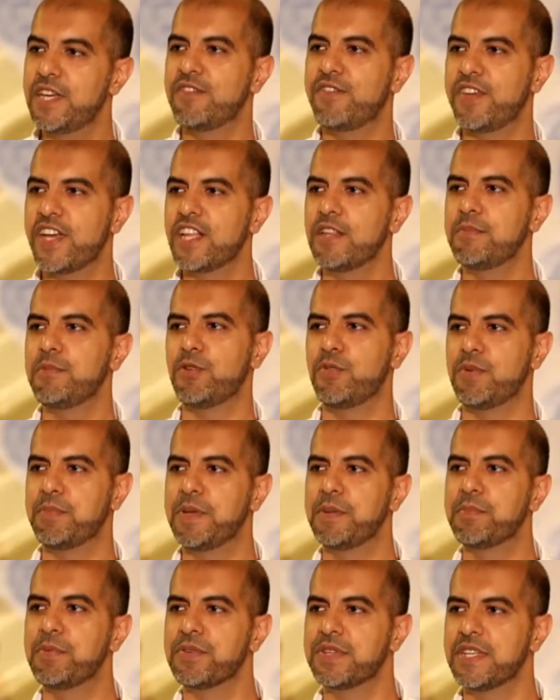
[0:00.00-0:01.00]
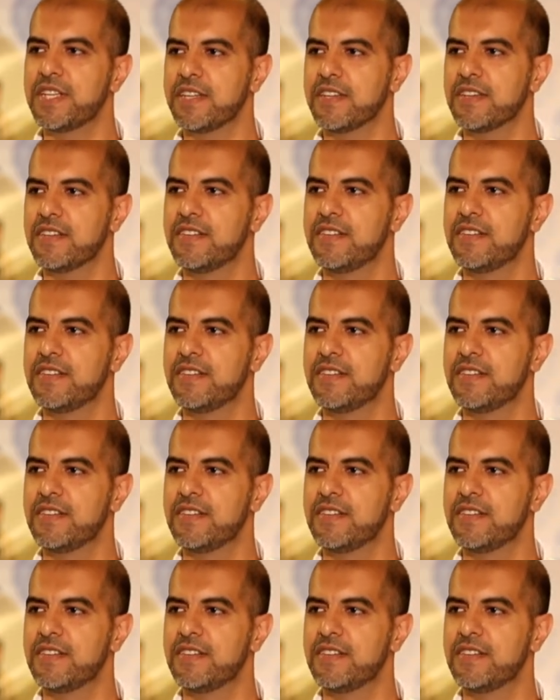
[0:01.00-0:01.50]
available when people need it?